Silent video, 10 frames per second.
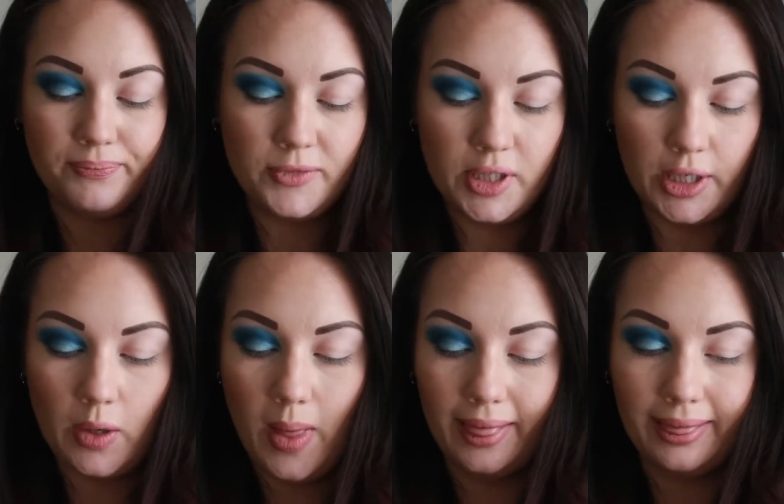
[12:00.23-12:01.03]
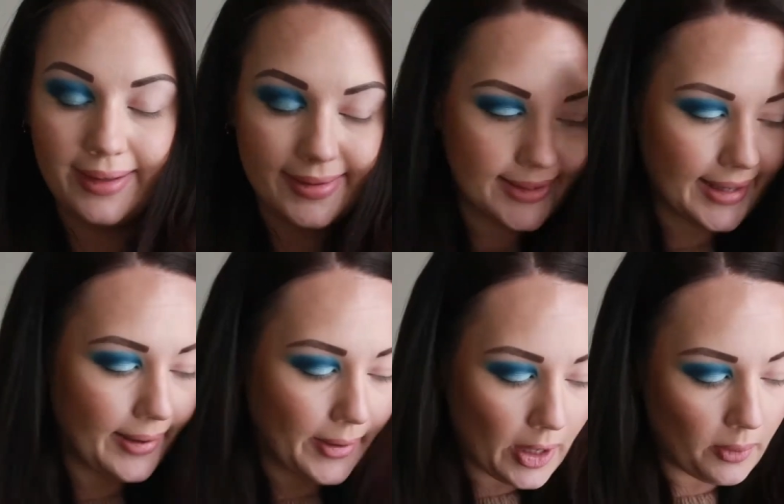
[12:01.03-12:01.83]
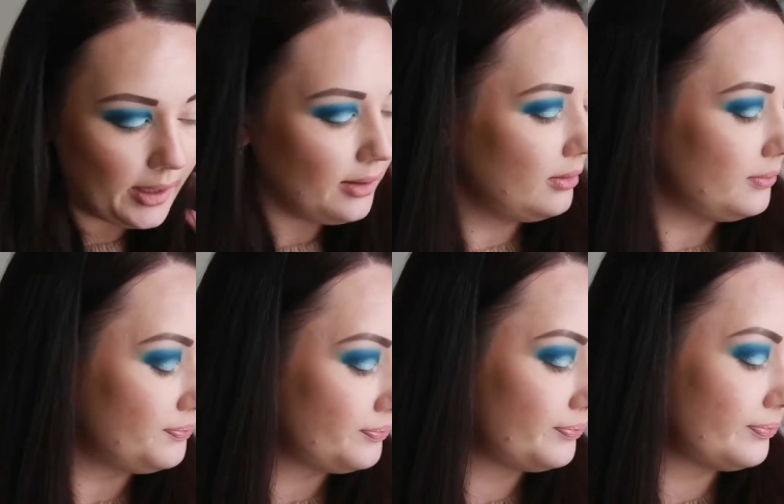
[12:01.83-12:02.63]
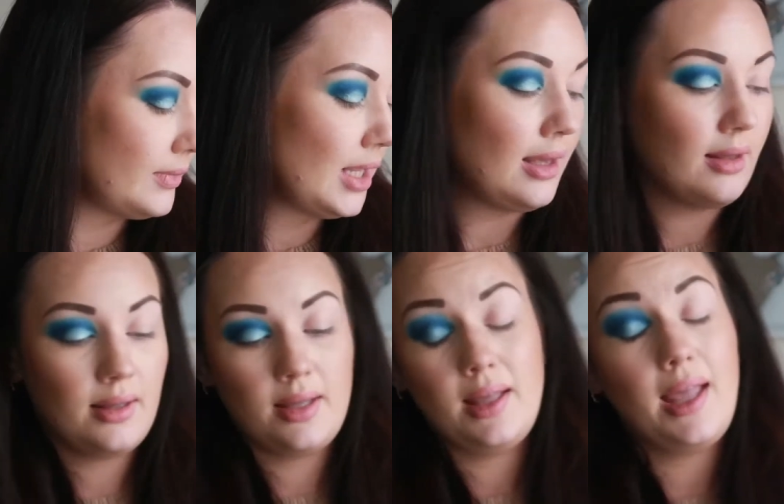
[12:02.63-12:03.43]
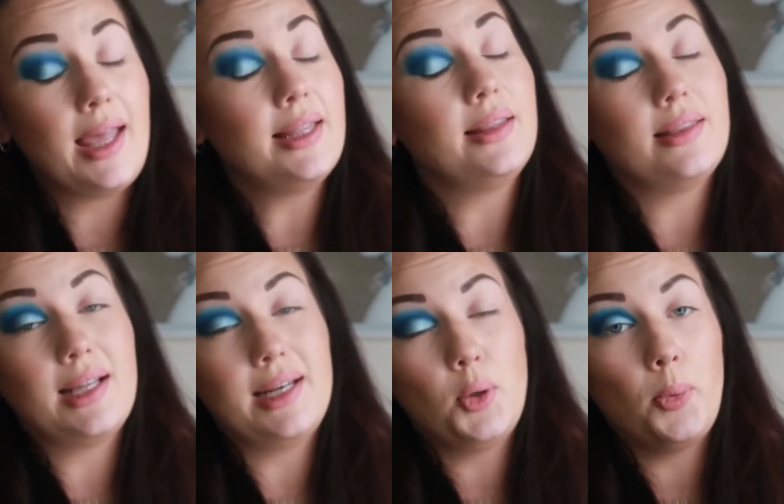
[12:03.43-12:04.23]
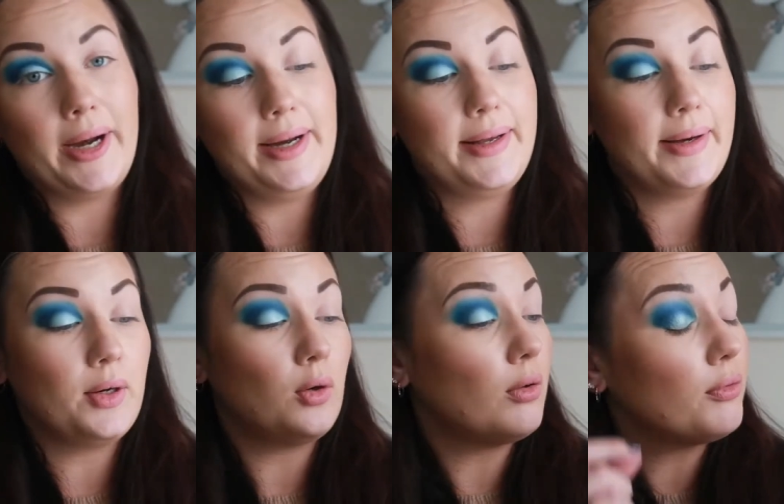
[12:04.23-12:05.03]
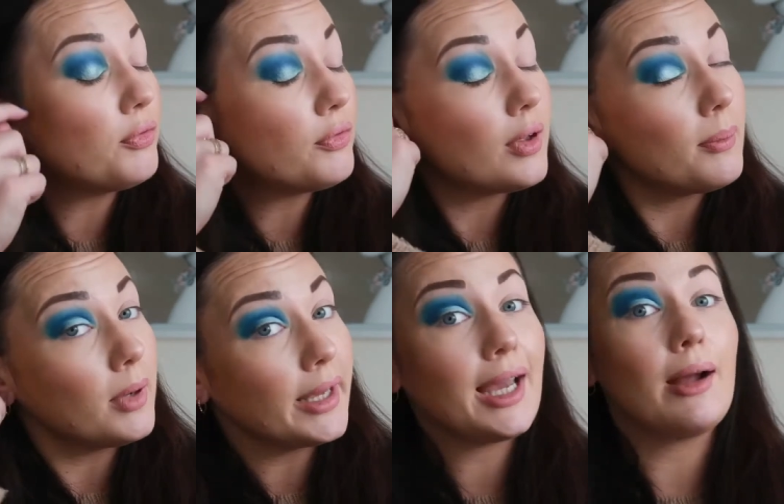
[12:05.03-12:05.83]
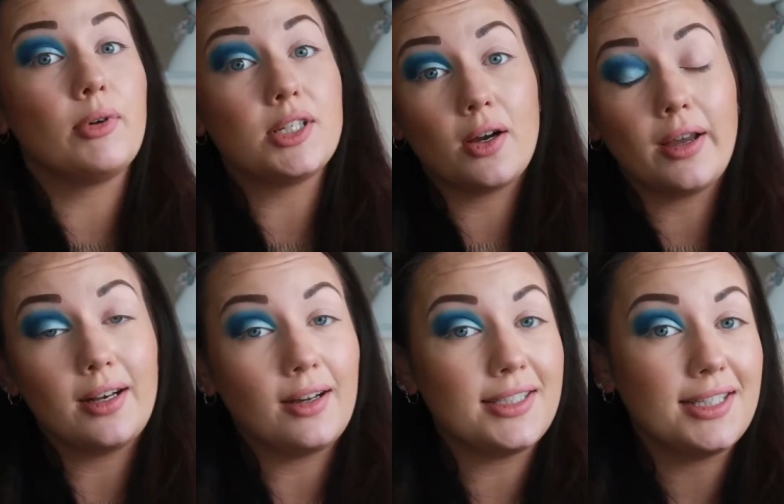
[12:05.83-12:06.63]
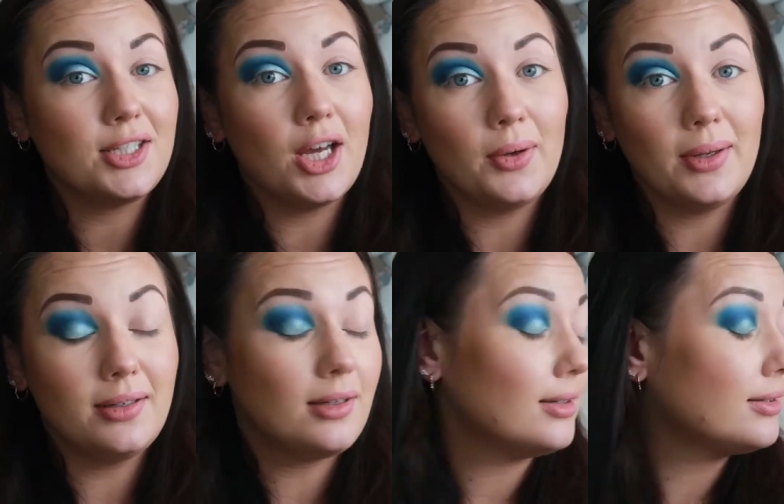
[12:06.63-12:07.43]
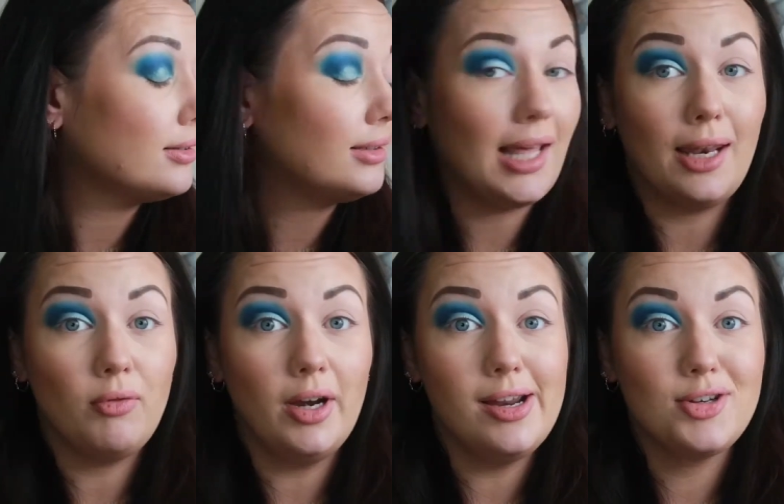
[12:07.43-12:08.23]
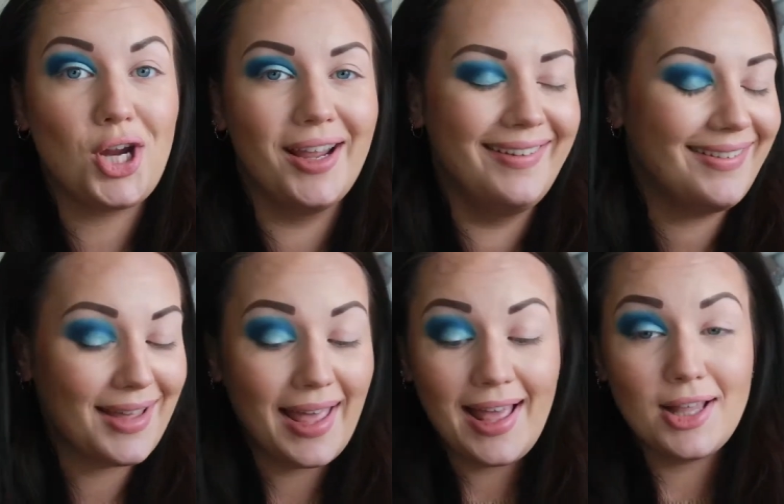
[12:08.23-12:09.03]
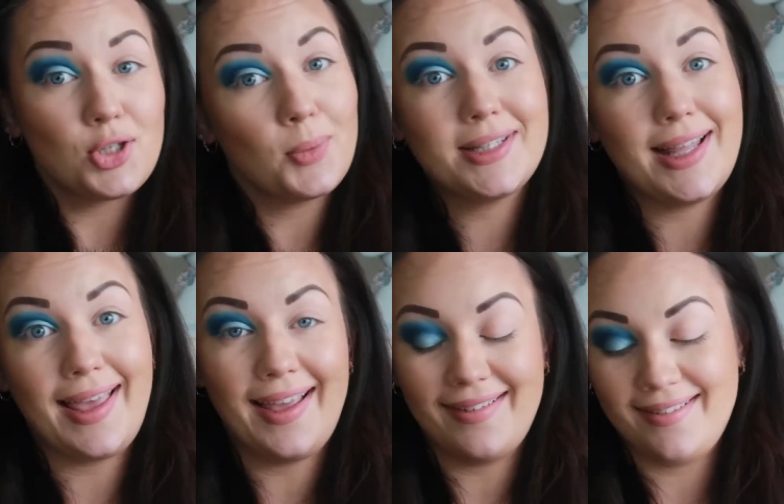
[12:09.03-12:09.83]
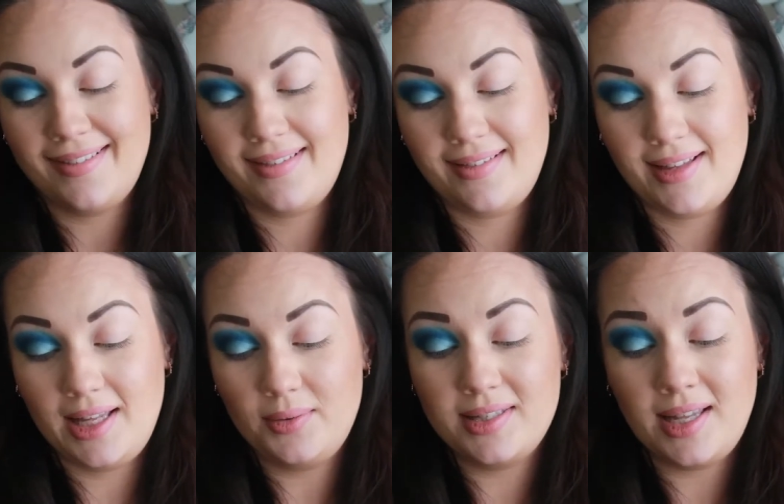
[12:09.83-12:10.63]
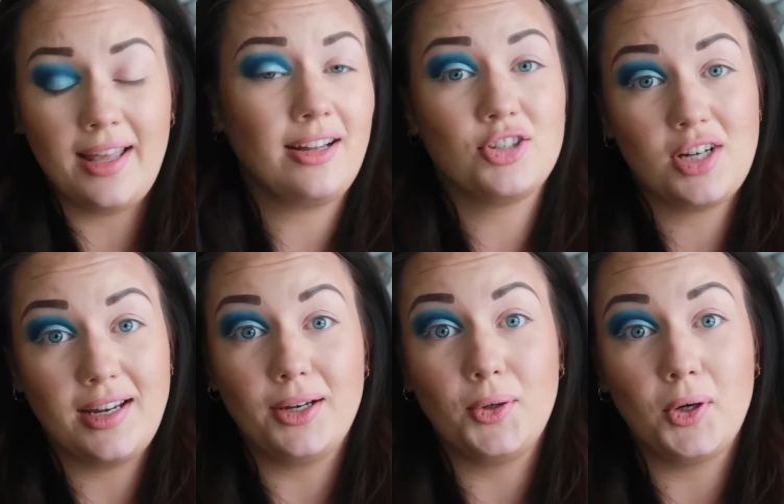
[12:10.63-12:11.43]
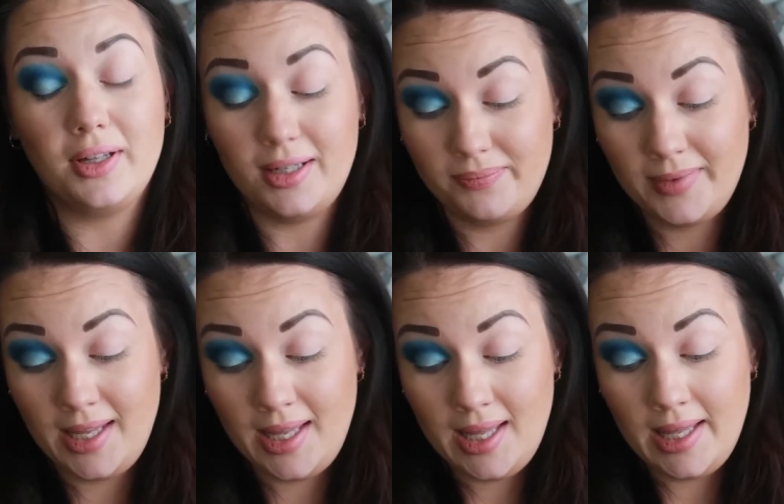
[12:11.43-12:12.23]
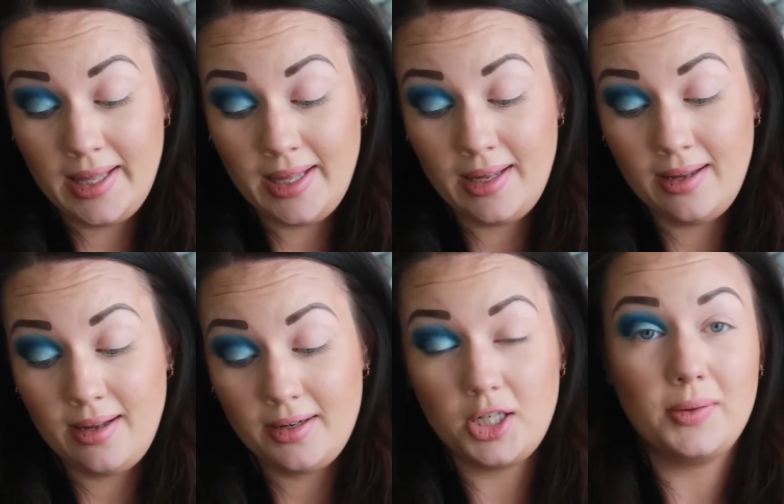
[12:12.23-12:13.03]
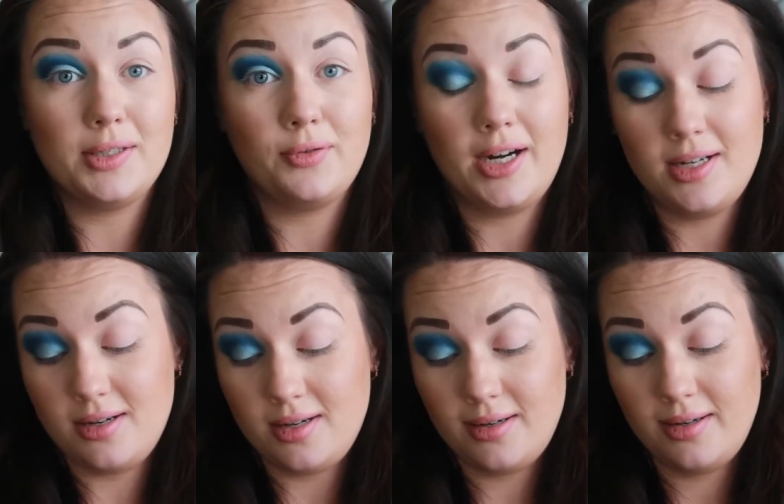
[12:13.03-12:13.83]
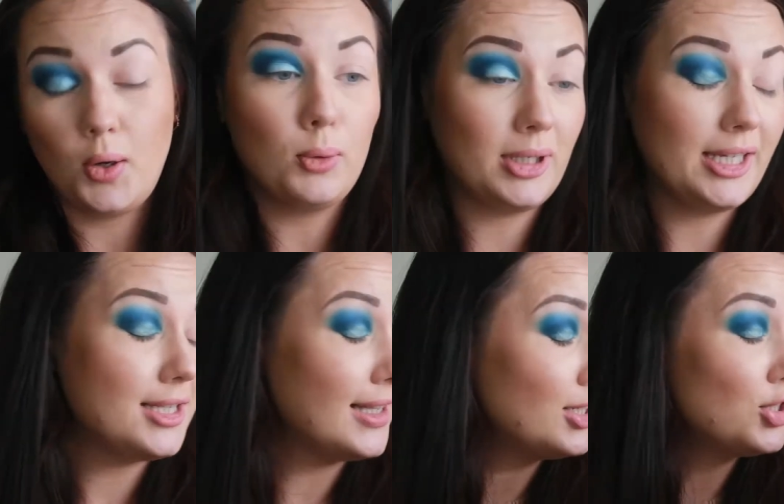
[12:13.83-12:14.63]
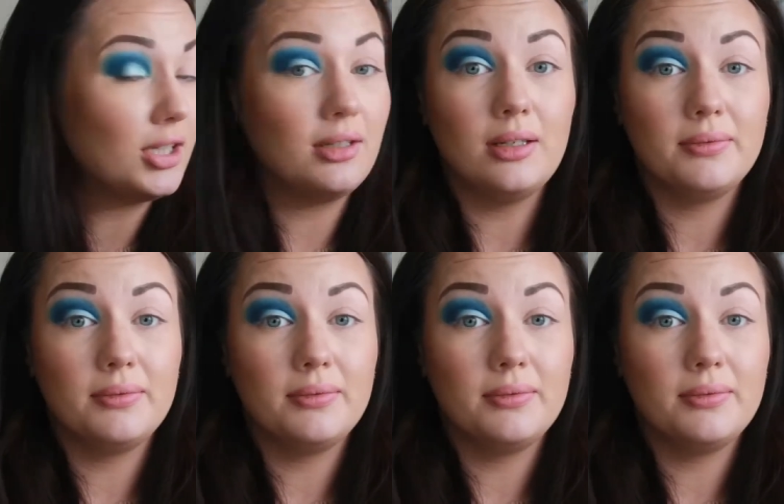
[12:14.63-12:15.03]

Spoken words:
So let's get it going. In the little break of my camera dying, I did go and yell at Rich. Stop singing. He was singing Sinead O'Connor to his friend on PlayStation.